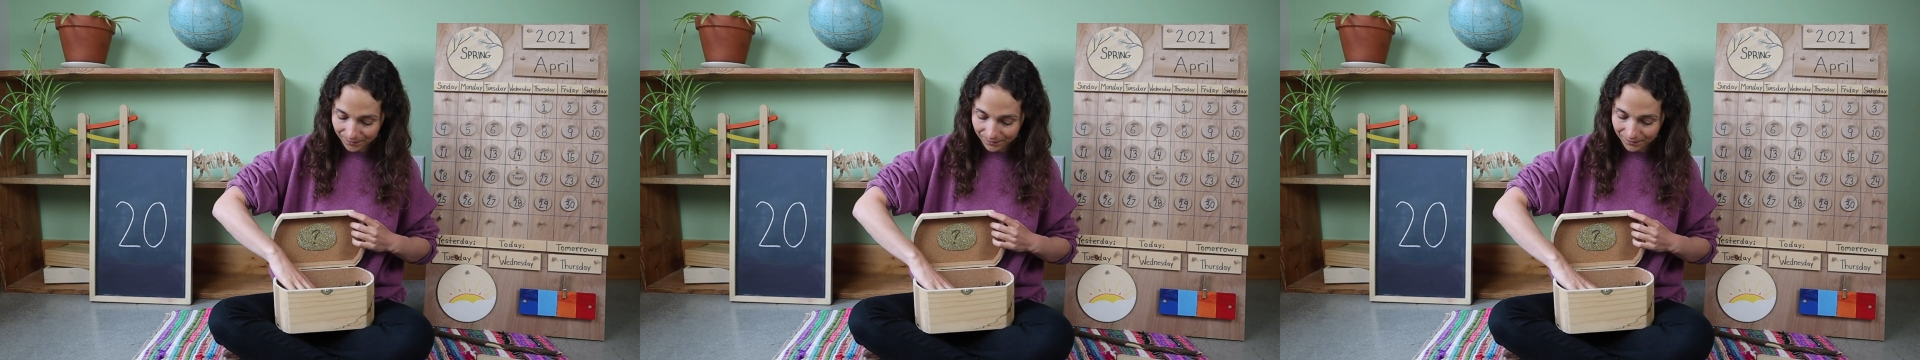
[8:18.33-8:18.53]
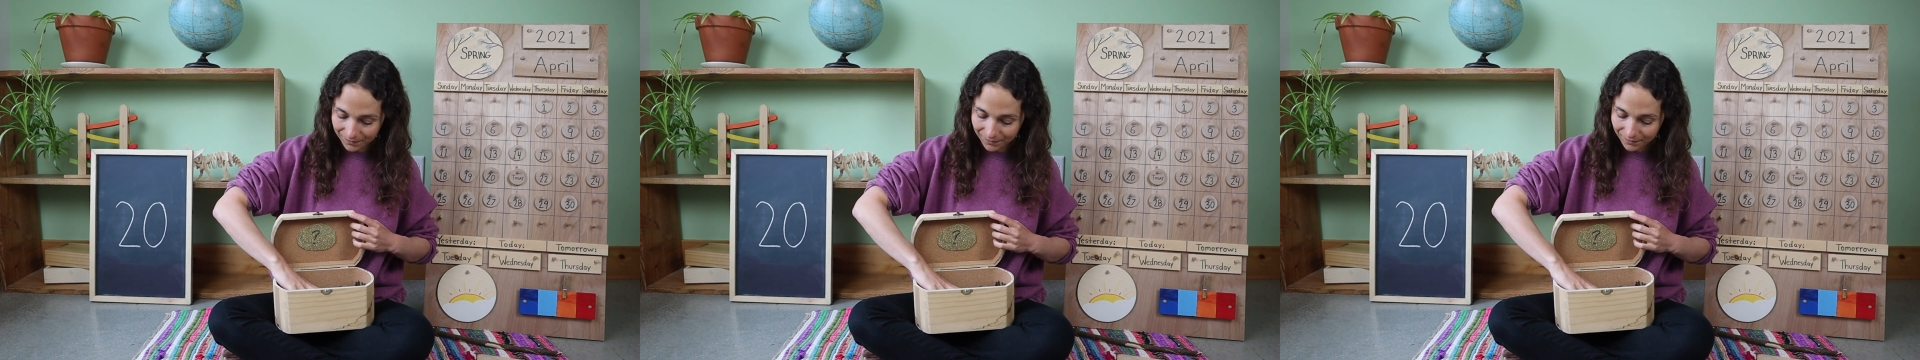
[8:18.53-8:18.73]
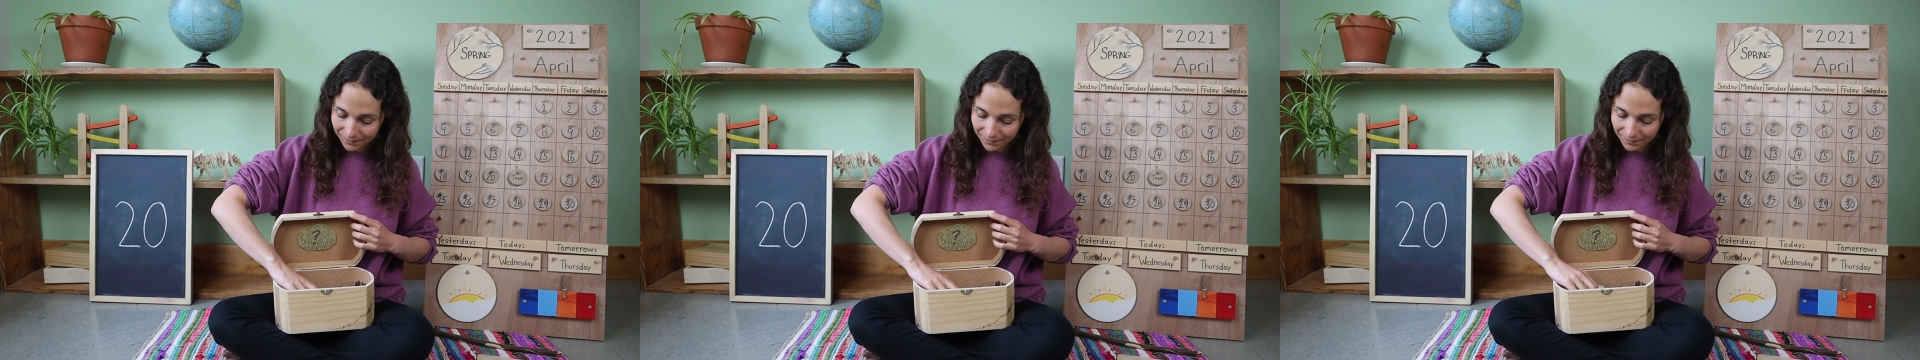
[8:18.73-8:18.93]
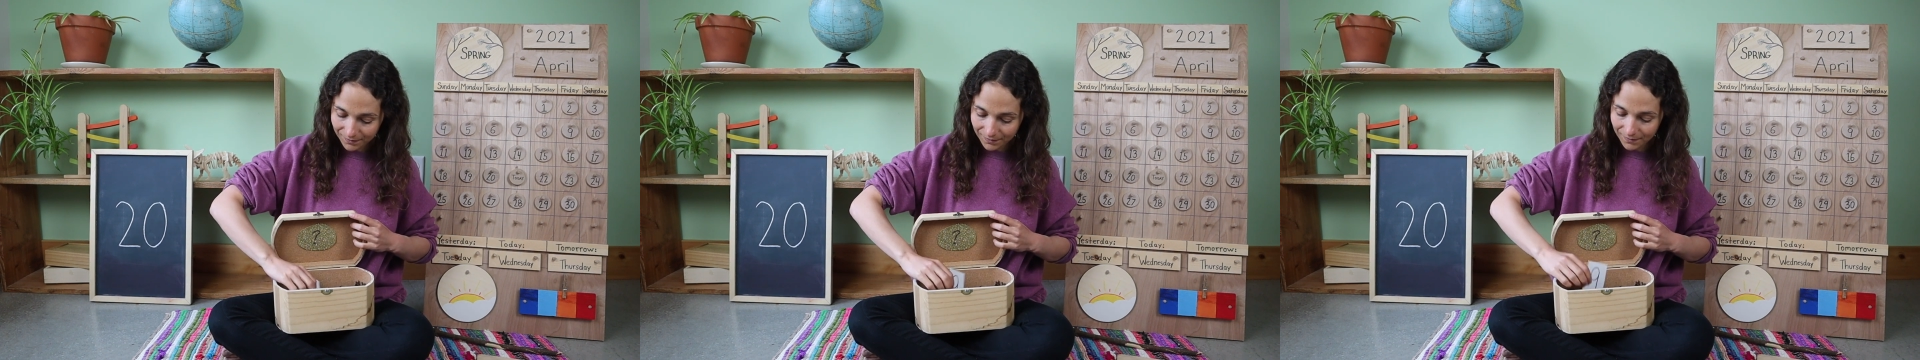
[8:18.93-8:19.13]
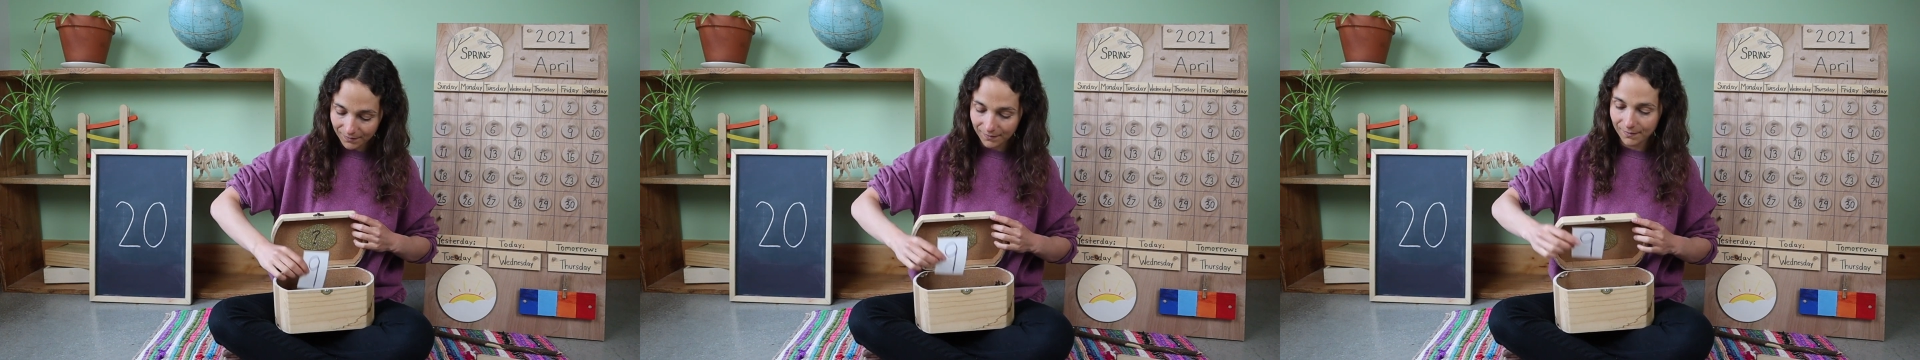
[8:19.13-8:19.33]

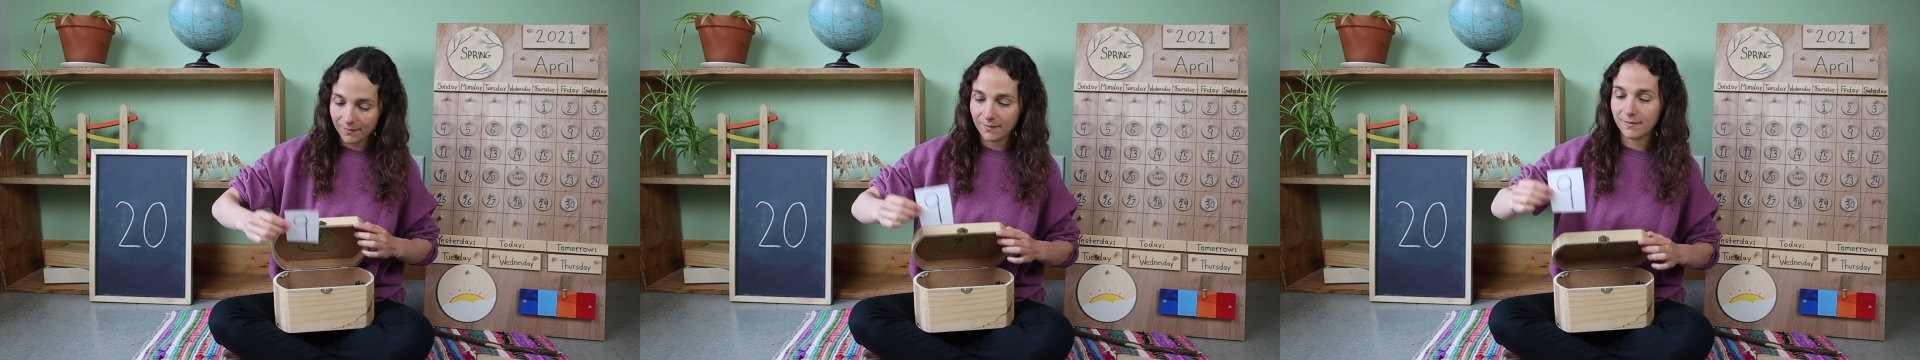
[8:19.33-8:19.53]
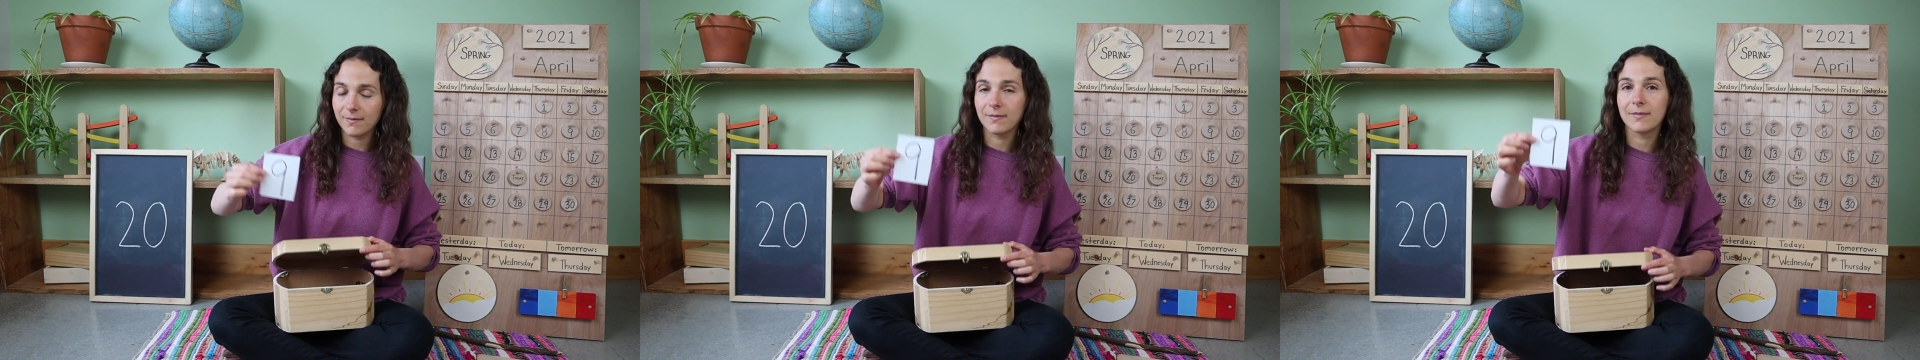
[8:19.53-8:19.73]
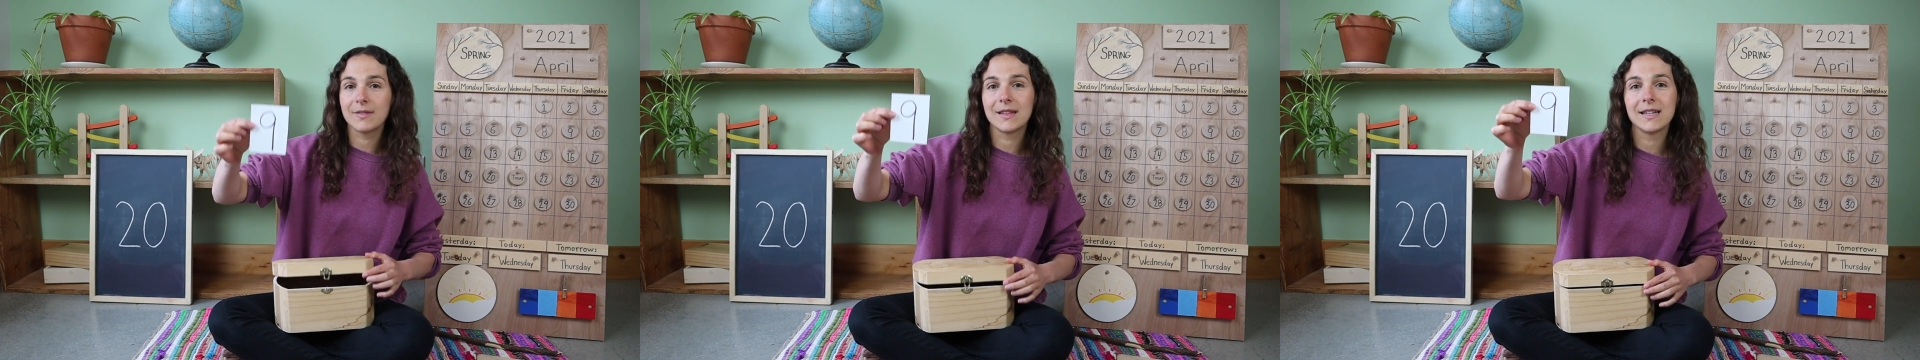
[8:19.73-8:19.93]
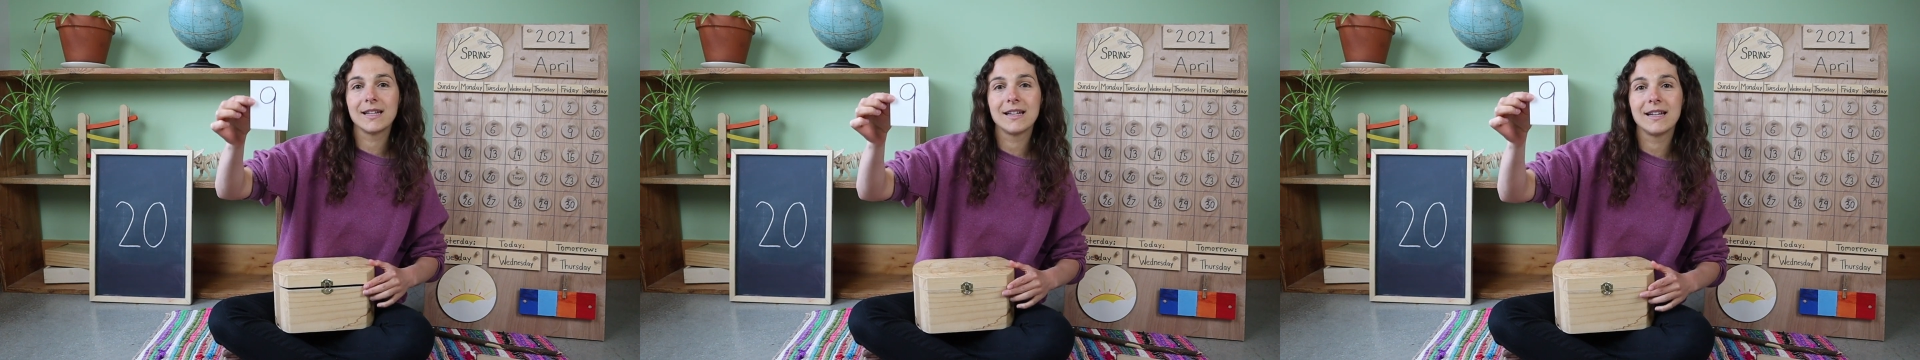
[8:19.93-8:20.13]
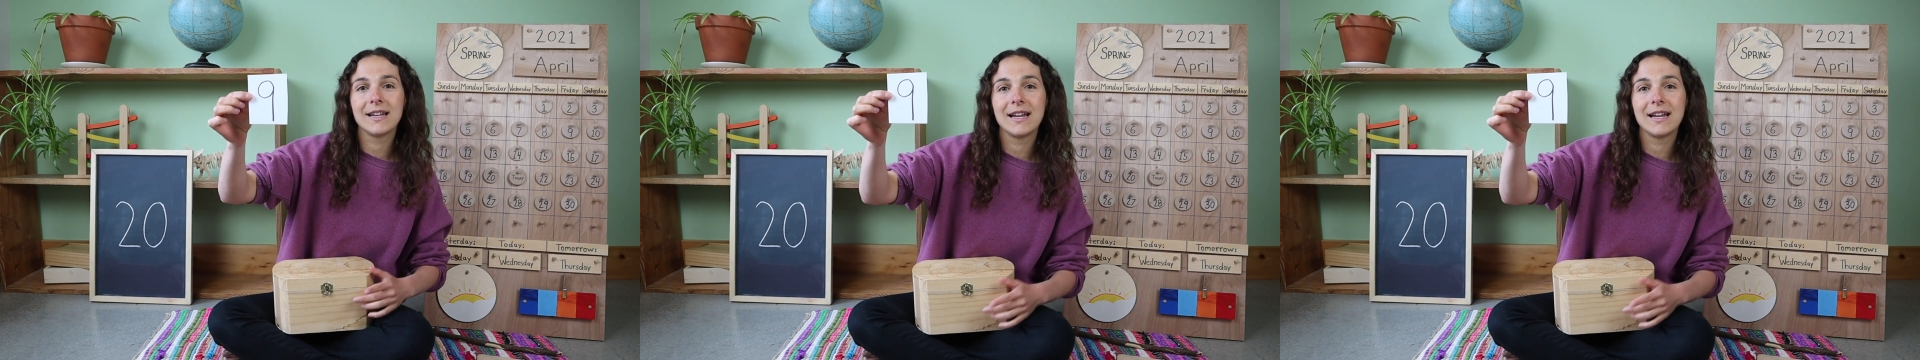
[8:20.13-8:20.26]
(no one is talking)